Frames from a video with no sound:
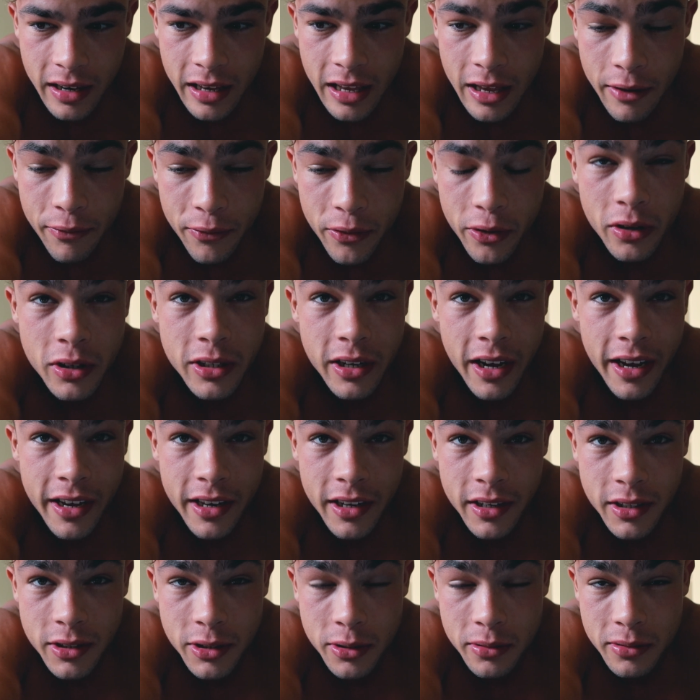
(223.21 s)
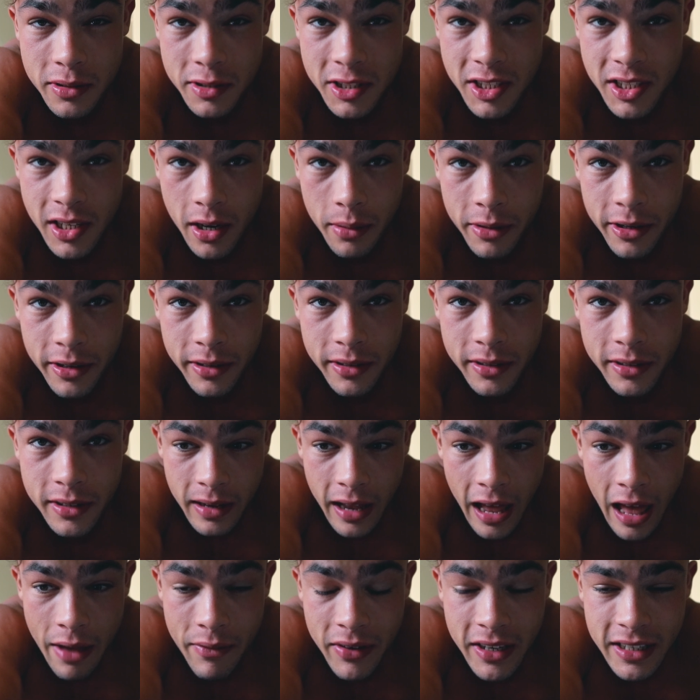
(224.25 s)
If you're dieting during summer,
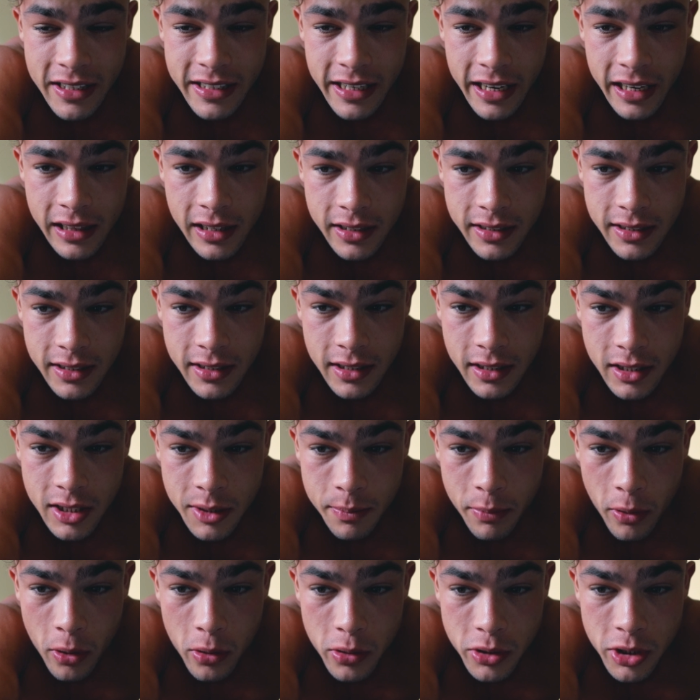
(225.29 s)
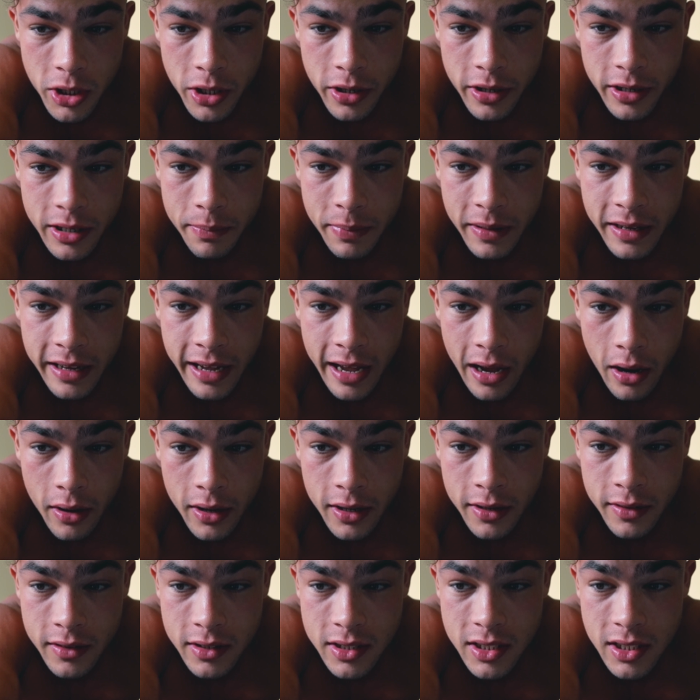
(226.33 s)
having daylight exposure and being out
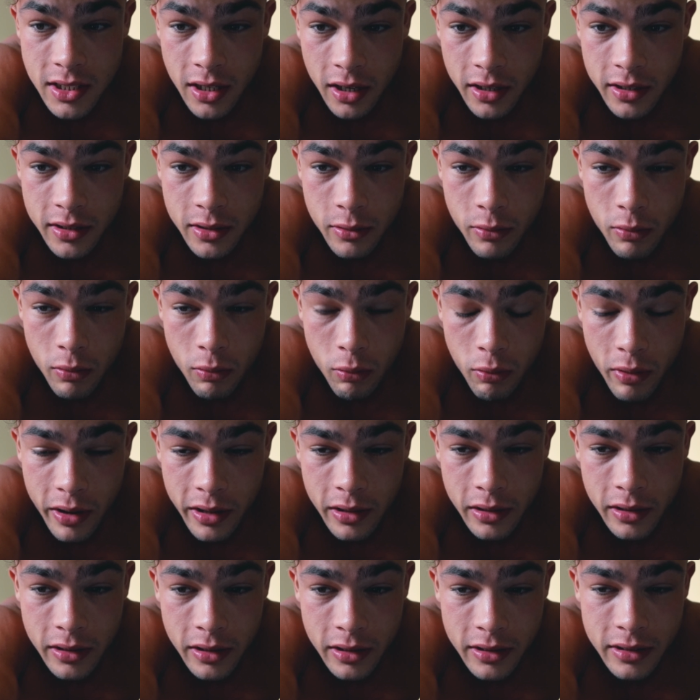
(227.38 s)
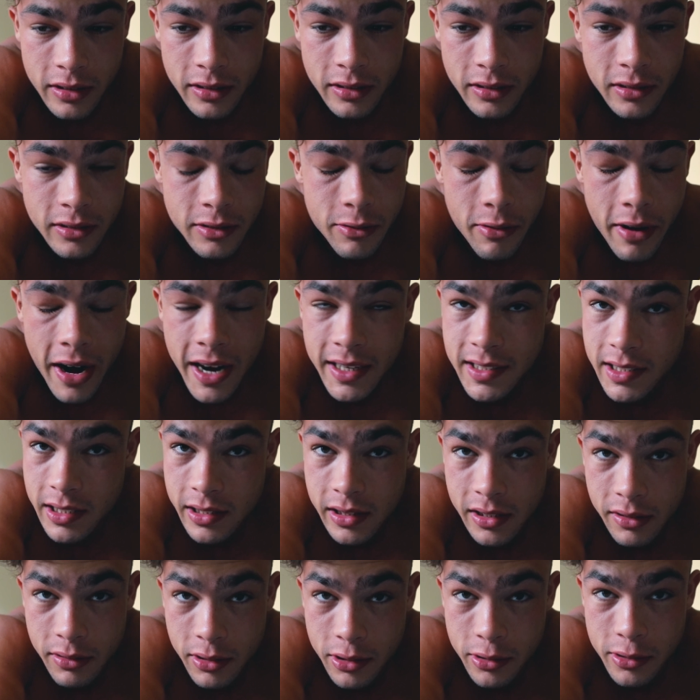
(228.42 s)
in the sun will
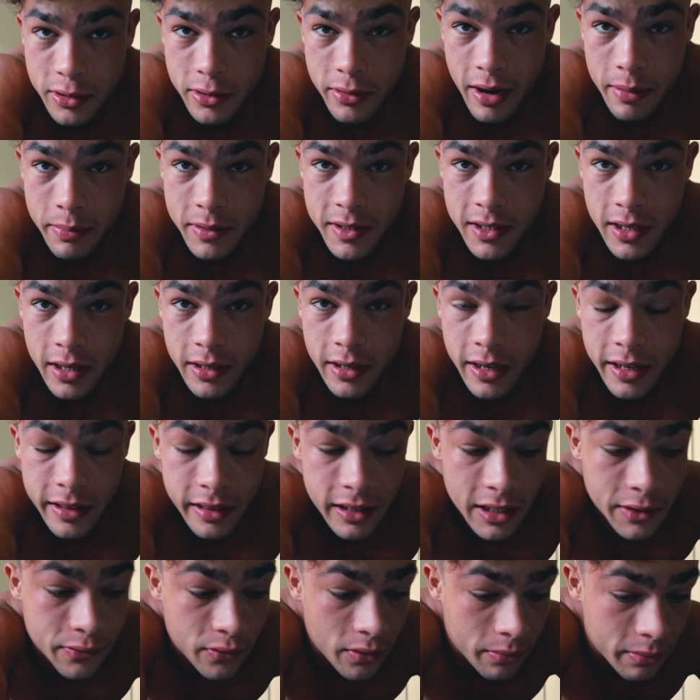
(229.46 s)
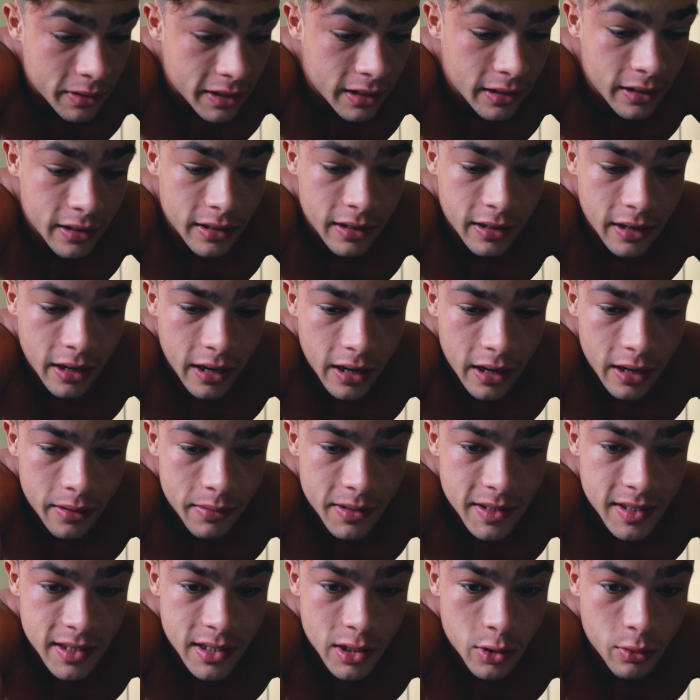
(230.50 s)
drastically reduce your appetite. At least for me,
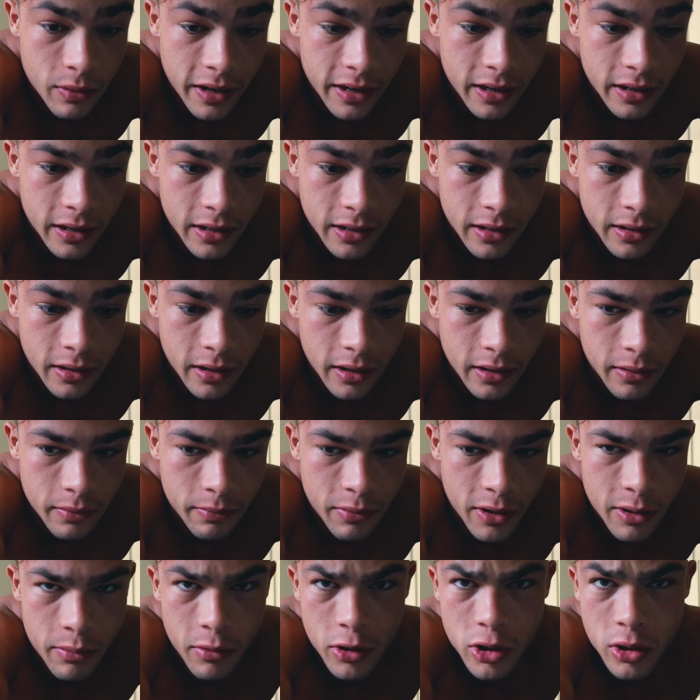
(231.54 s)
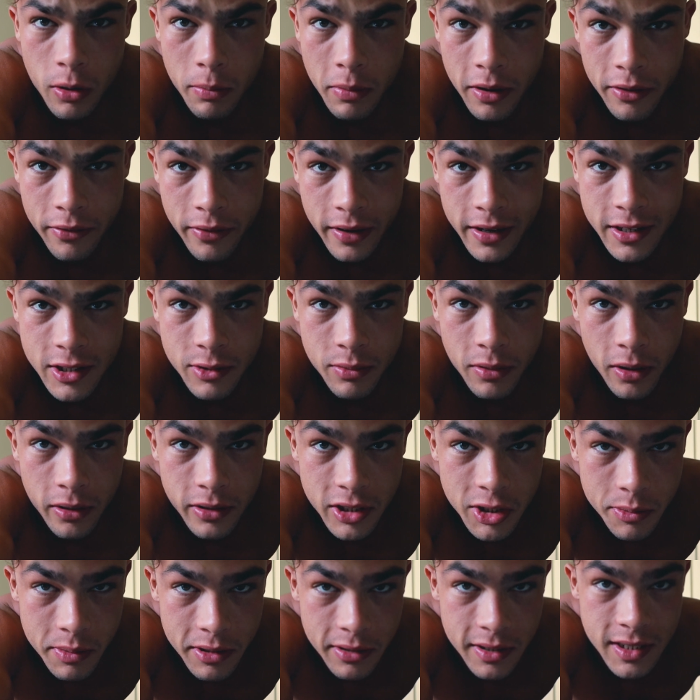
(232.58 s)
it's this way, and pretty much all my friends, we all
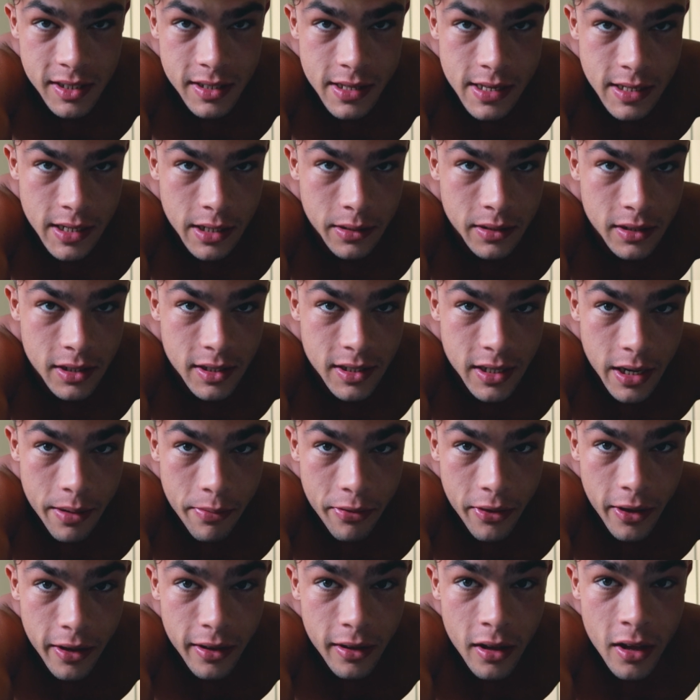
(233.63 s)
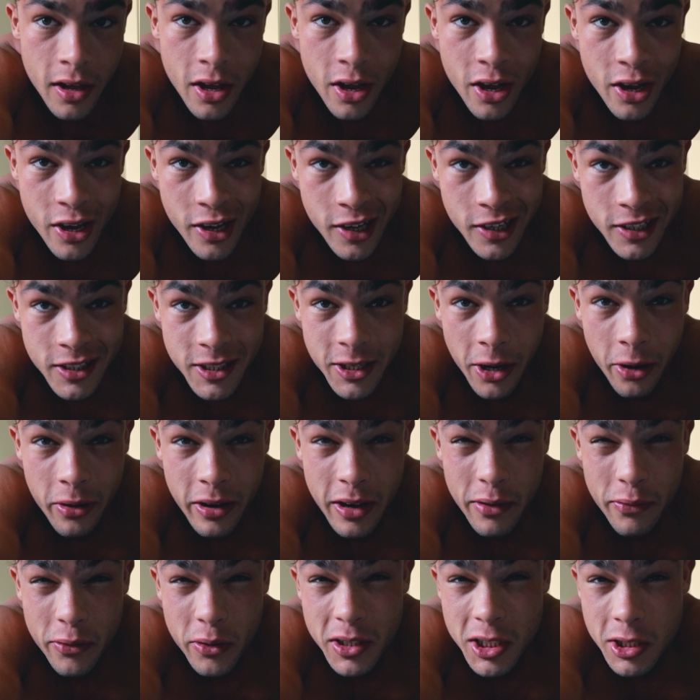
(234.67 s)
experience the same thing. So
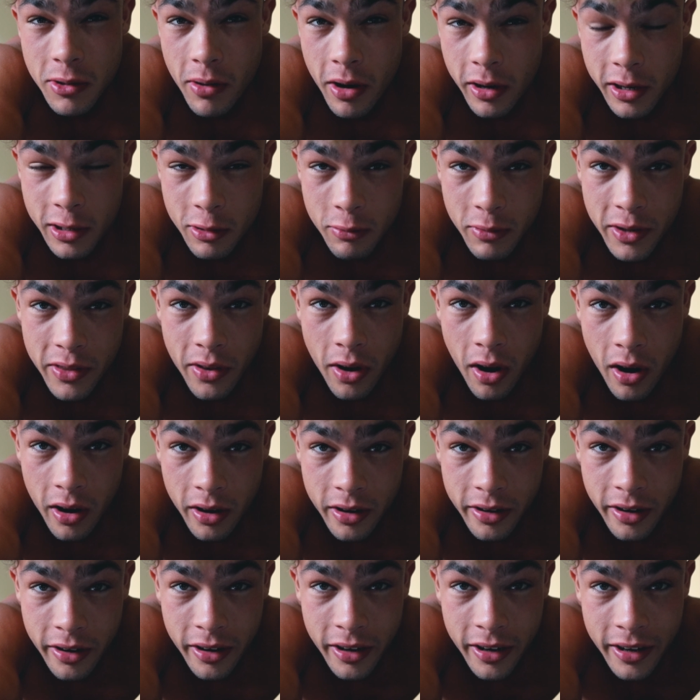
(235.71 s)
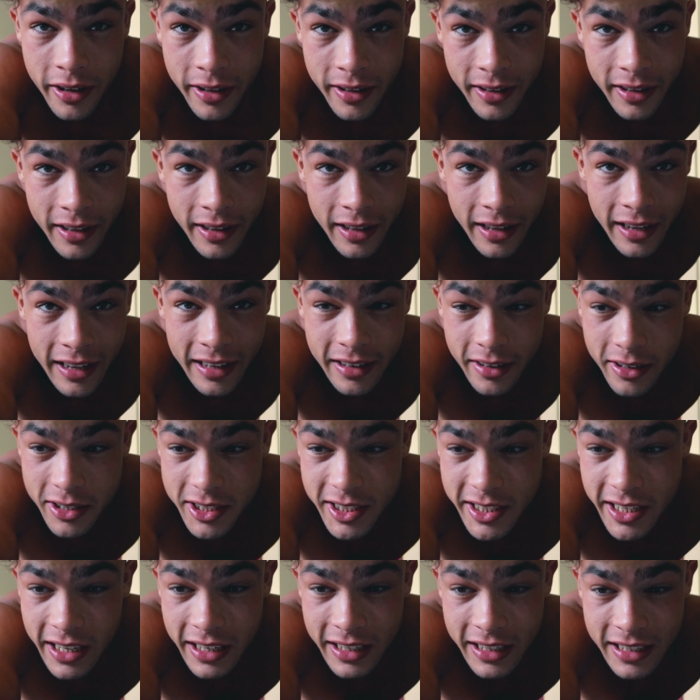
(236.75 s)
if you're struggling with hunger and are
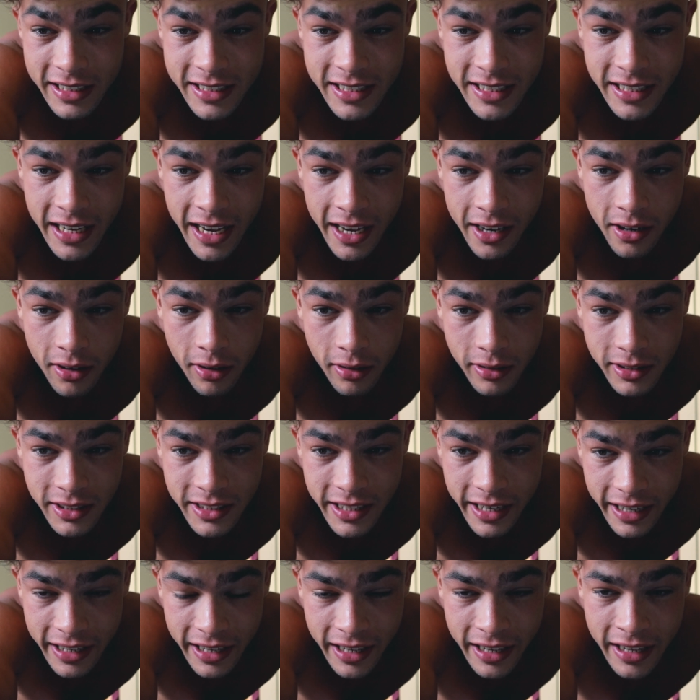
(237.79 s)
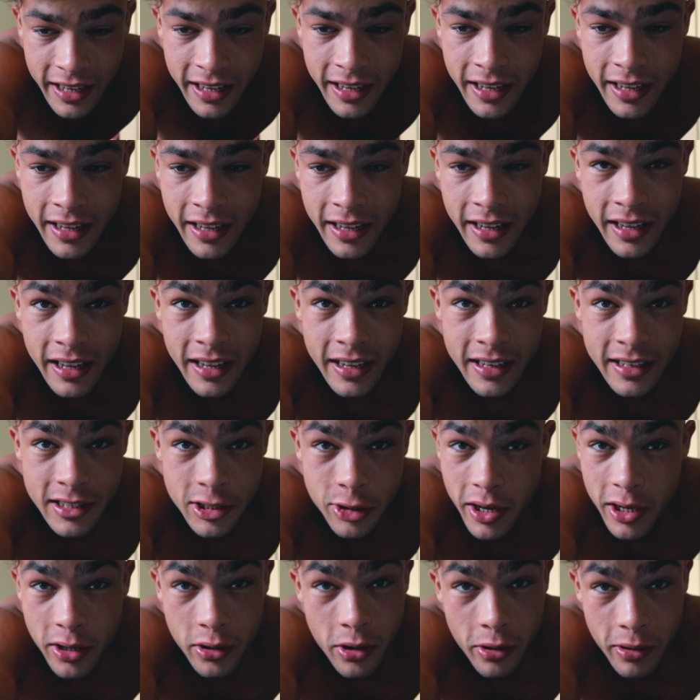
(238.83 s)
staying inside all day,
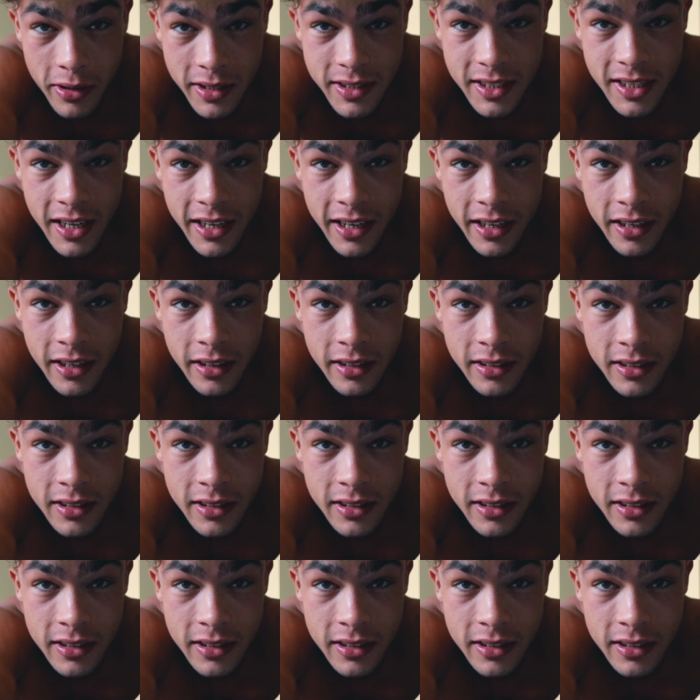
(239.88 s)
try to go outside.